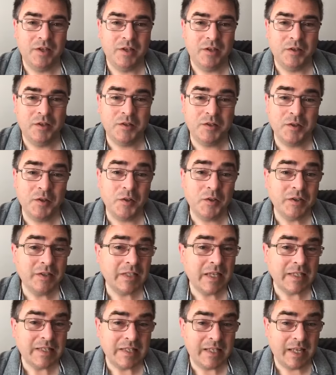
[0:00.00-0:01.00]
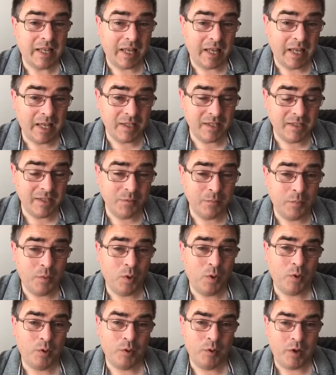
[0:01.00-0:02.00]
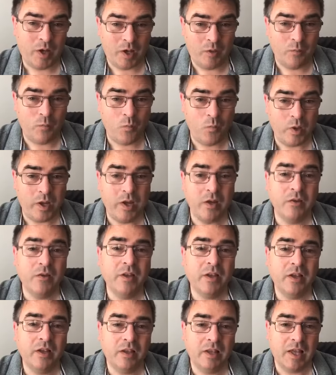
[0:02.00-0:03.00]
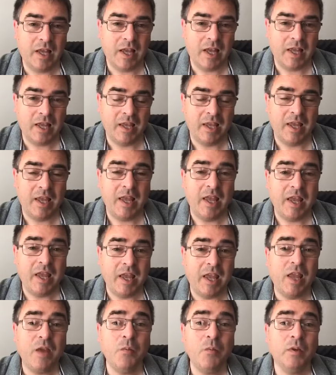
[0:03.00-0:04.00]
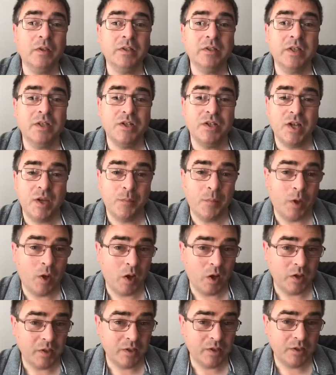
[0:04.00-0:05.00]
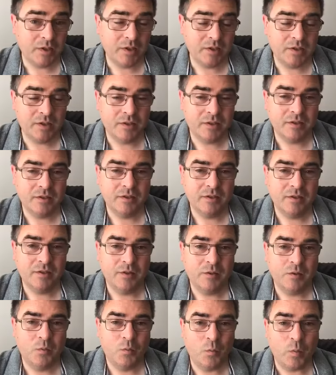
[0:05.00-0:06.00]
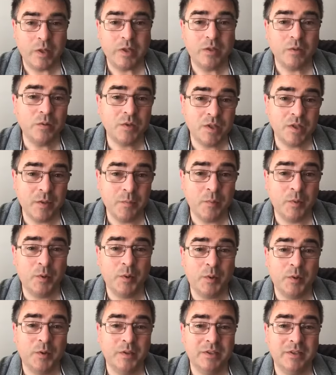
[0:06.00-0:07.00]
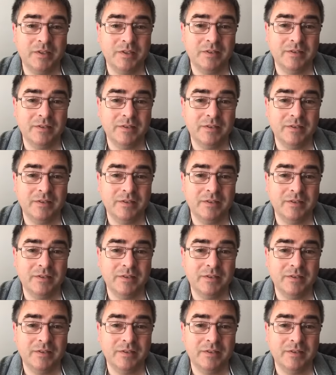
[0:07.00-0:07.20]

Because God says that he is the potter and we are the clay. He wants to shape us. We don't shape God.